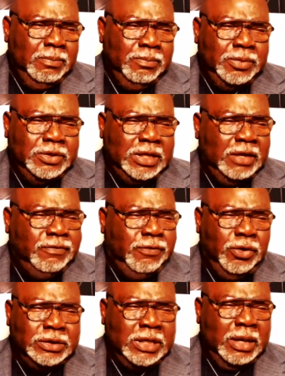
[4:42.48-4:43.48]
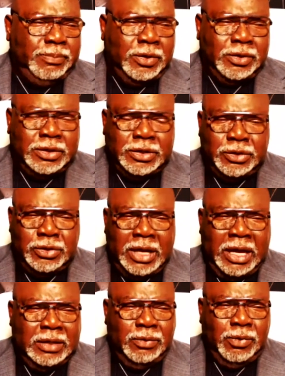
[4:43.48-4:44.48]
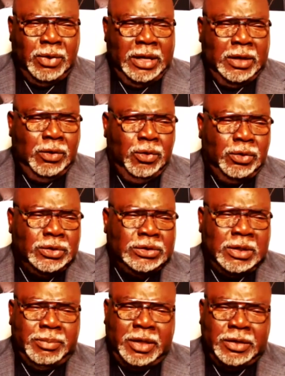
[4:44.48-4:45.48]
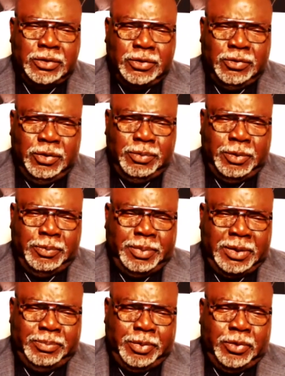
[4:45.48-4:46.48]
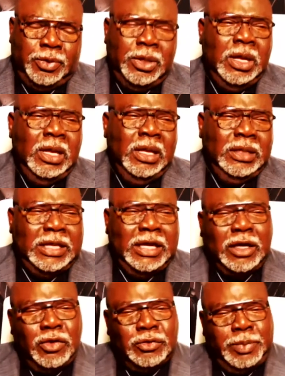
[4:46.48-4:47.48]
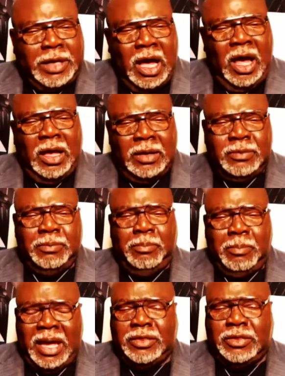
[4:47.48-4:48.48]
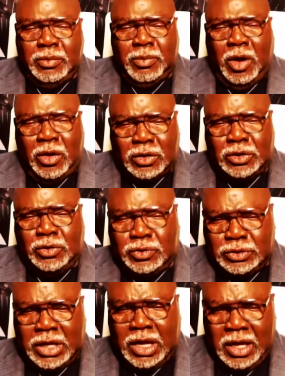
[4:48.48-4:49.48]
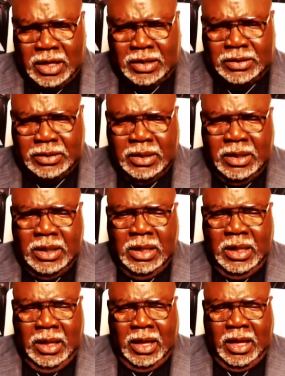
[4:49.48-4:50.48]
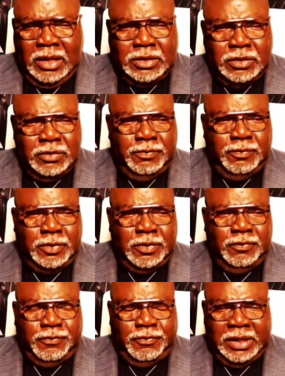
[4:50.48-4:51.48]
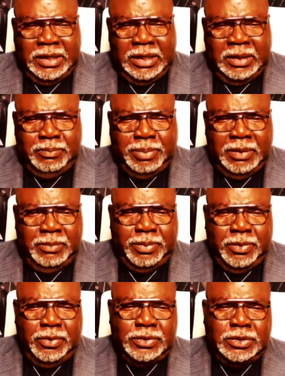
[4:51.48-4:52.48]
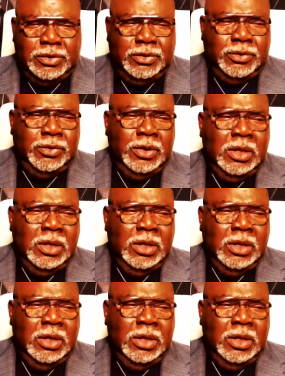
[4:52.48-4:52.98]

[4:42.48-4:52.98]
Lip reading: say, for example, the United Way or some other group of people that goes beyond Matthew, Mark, Luke, John, to feeding people, to